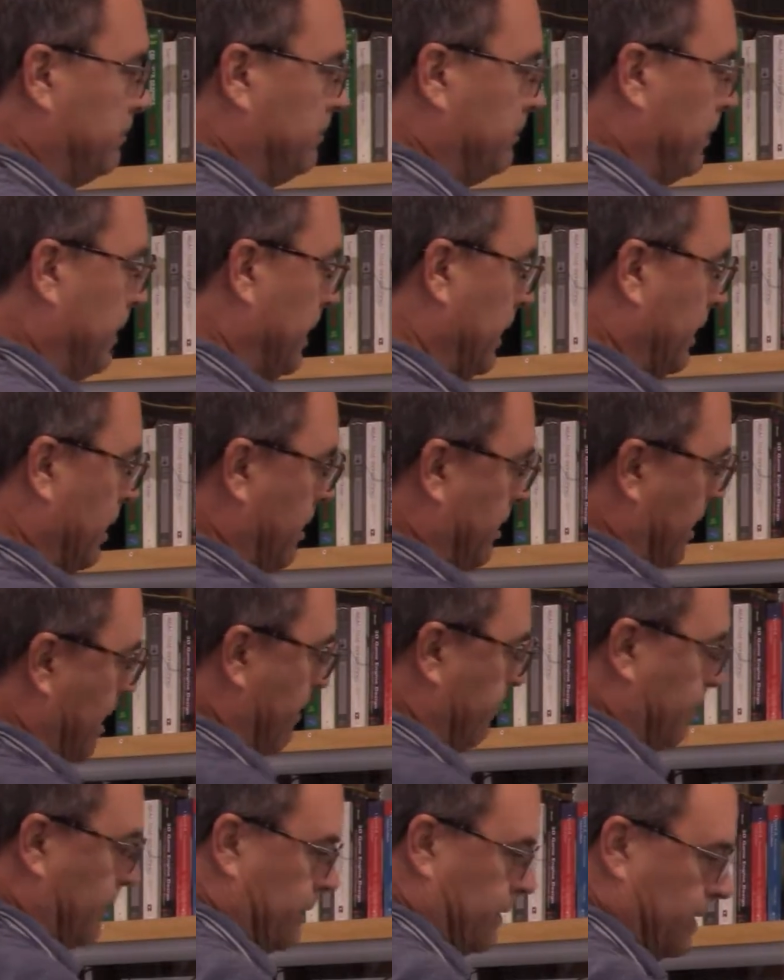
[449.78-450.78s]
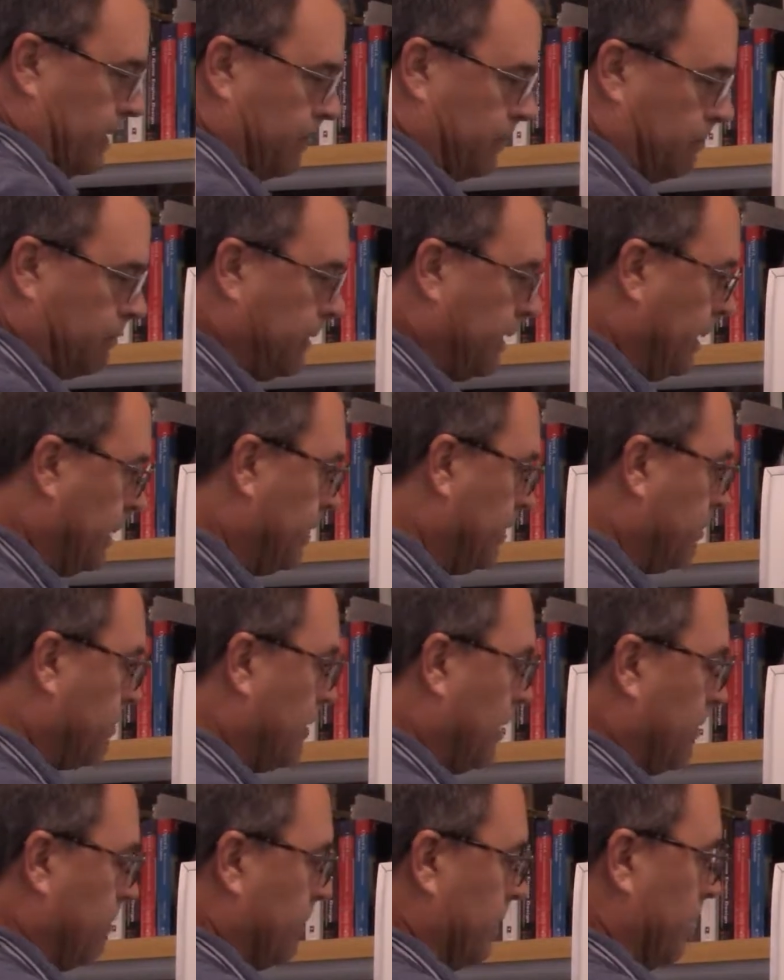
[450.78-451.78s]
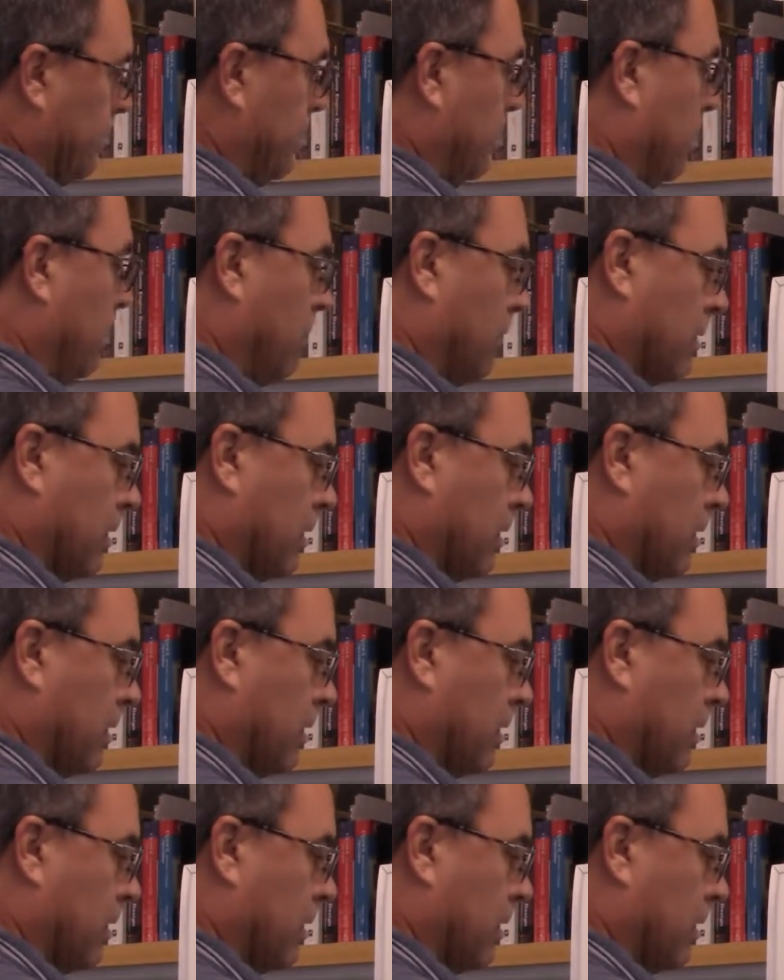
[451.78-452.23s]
well, you don't have to test the mains, you probably know it